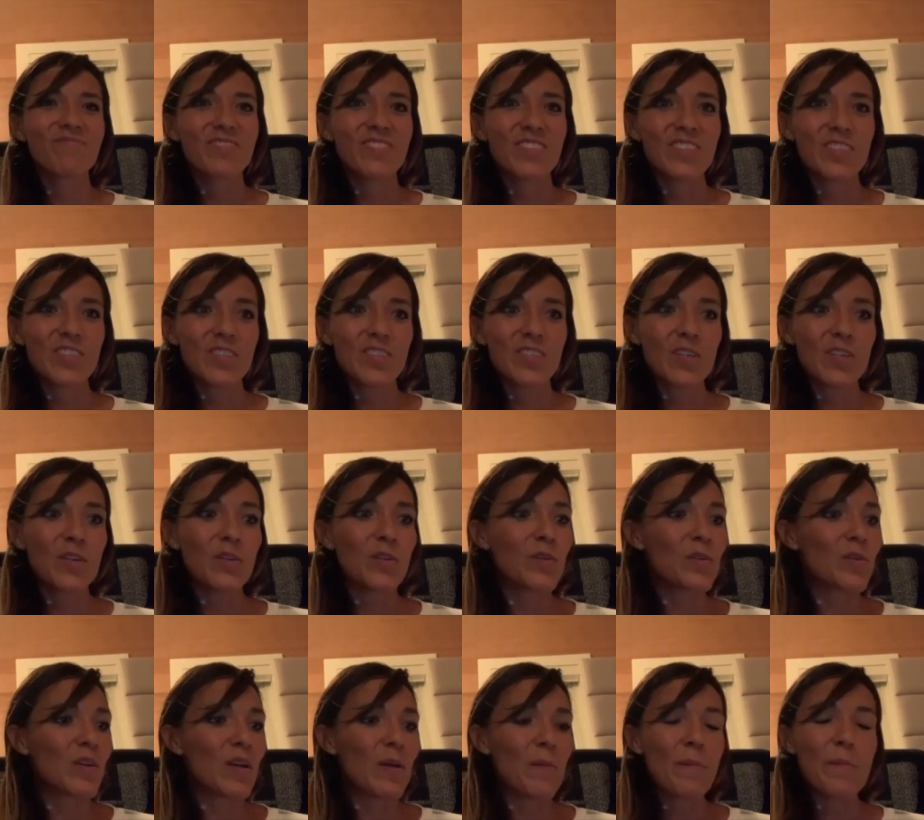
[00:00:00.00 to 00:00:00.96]

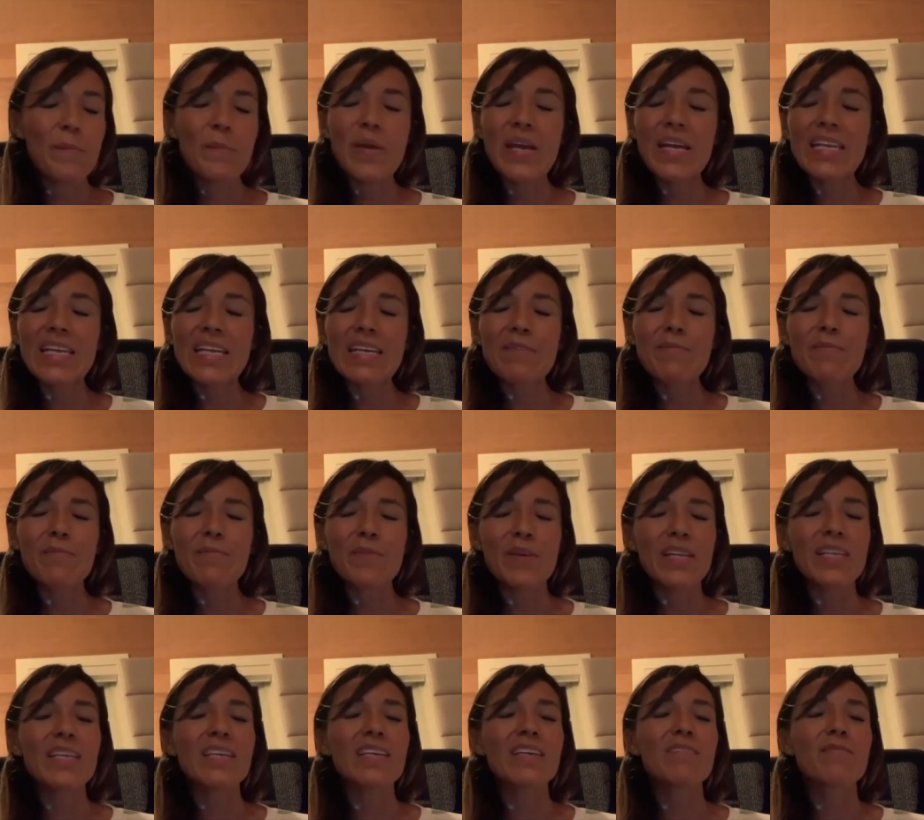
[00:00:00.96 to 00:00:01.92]
so many,
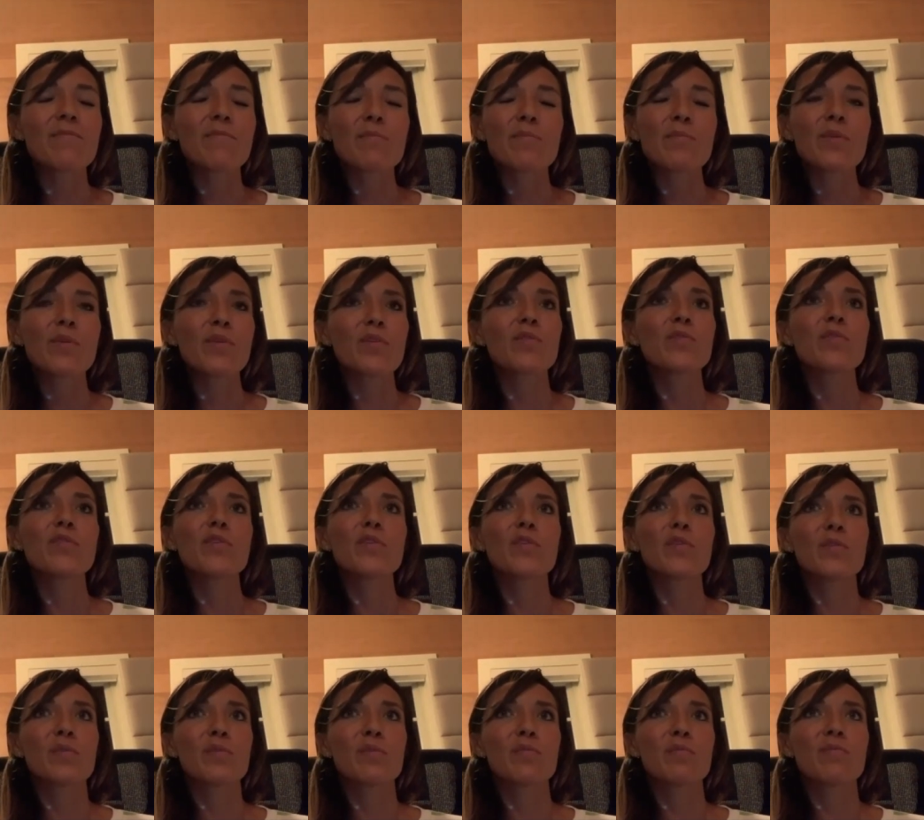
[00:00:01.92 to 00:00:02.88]
many
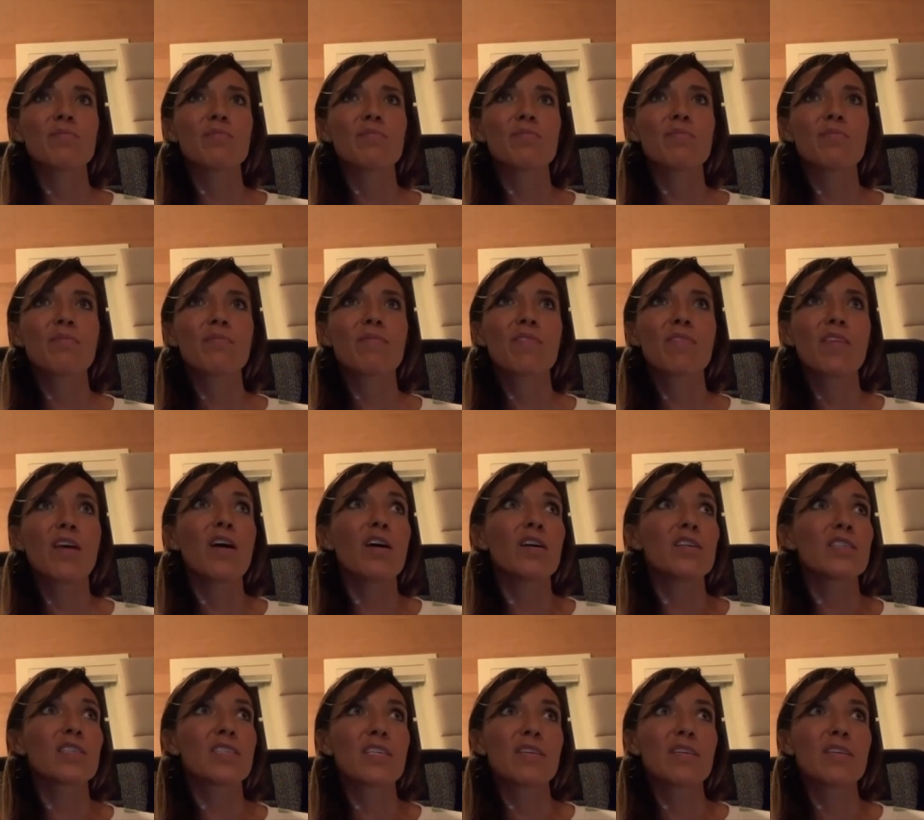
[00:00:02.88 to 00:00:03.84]
beautiful
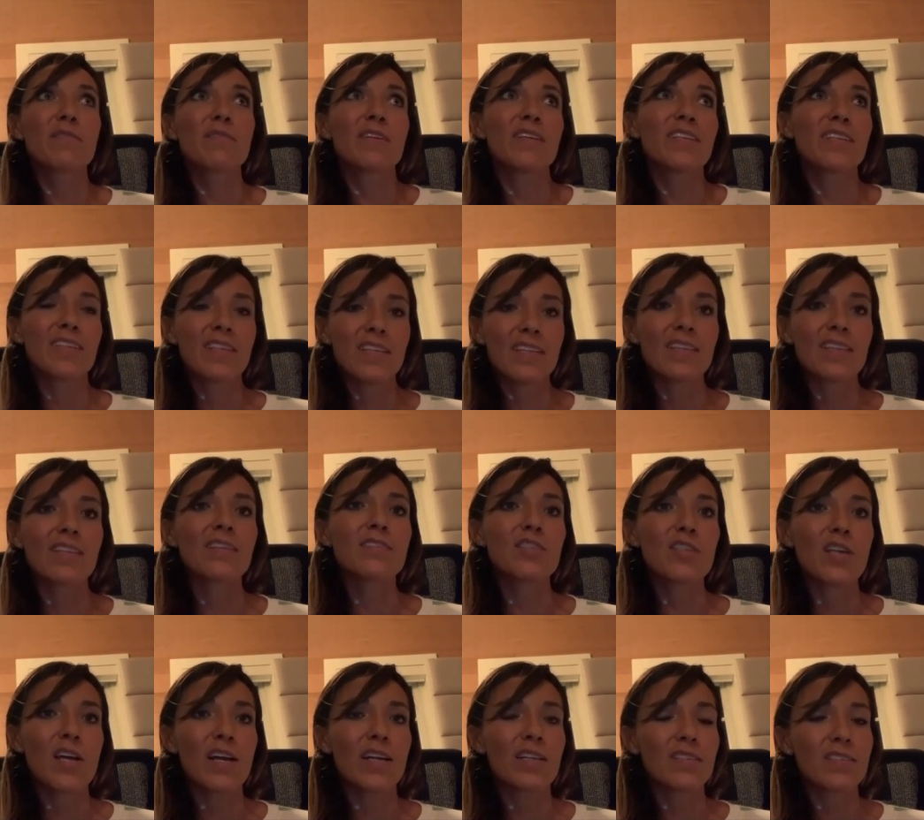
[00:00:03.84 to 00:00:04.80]
thoughts even in the
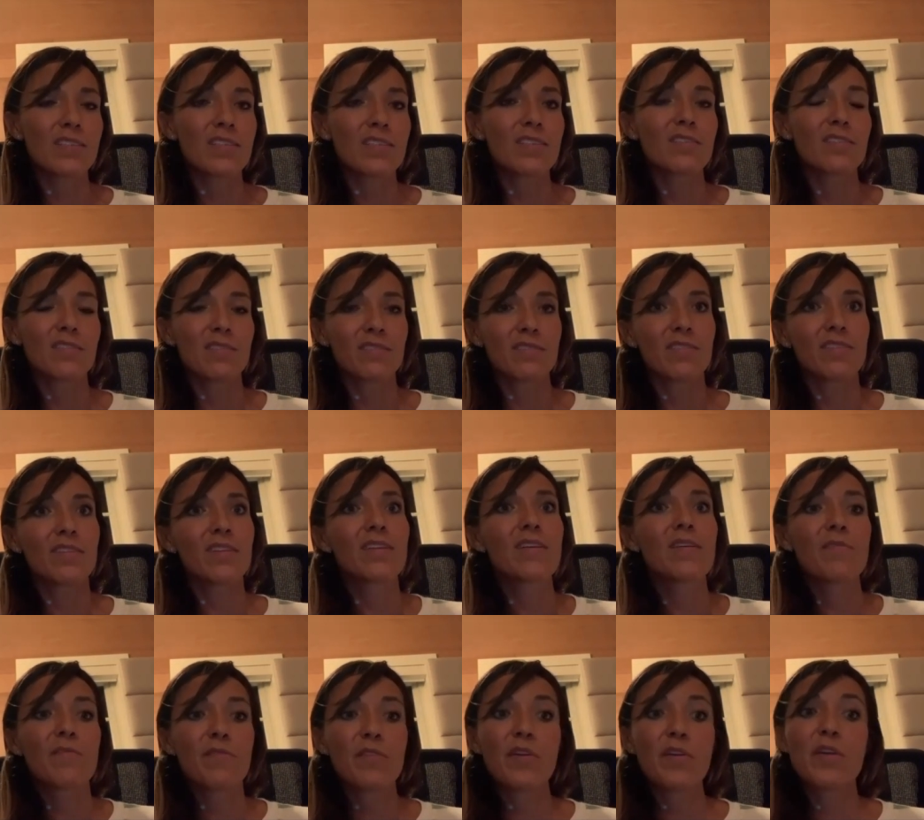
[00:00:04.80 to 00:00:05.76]
chat. So
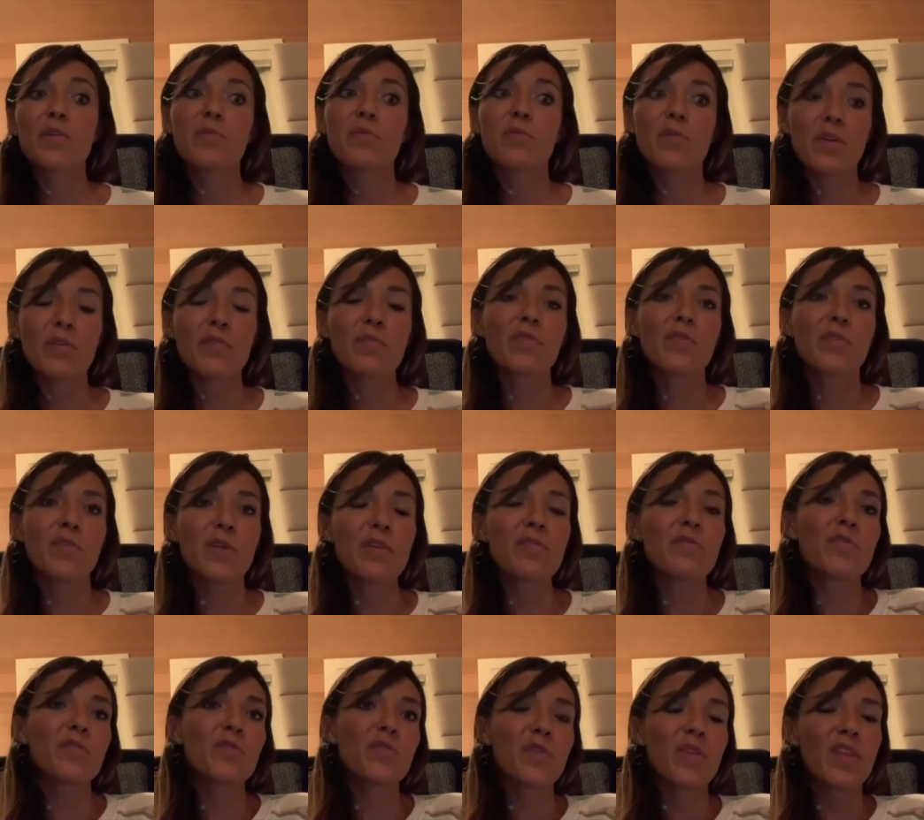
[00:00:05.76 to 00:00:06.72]
we're
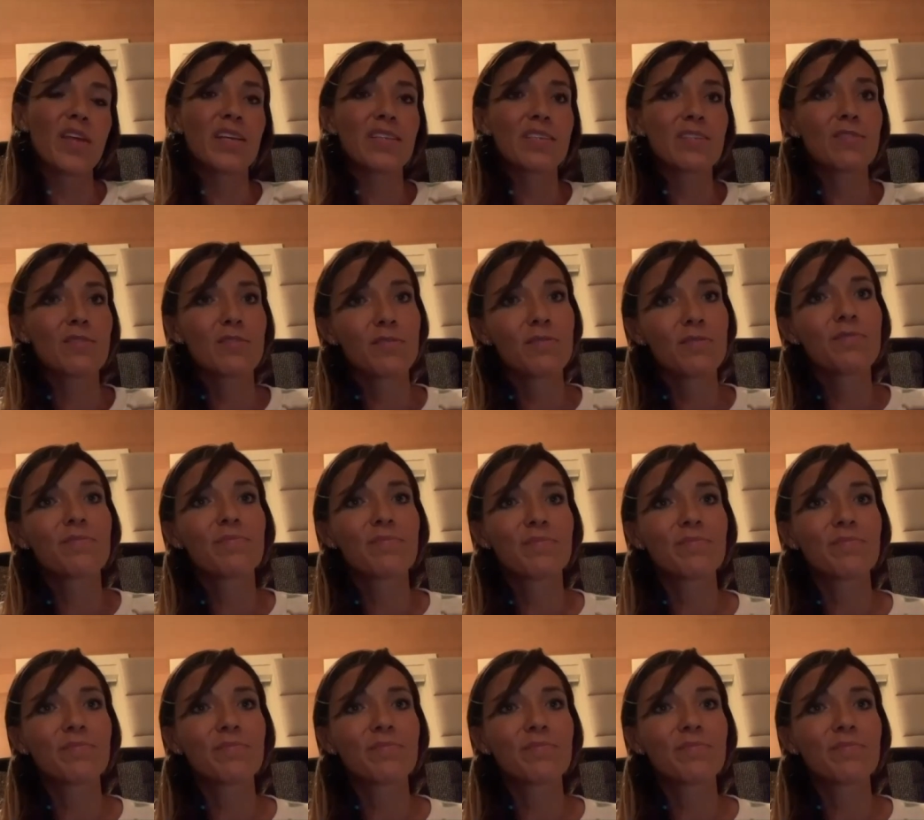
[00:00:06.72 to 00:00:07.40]
grateful for that too.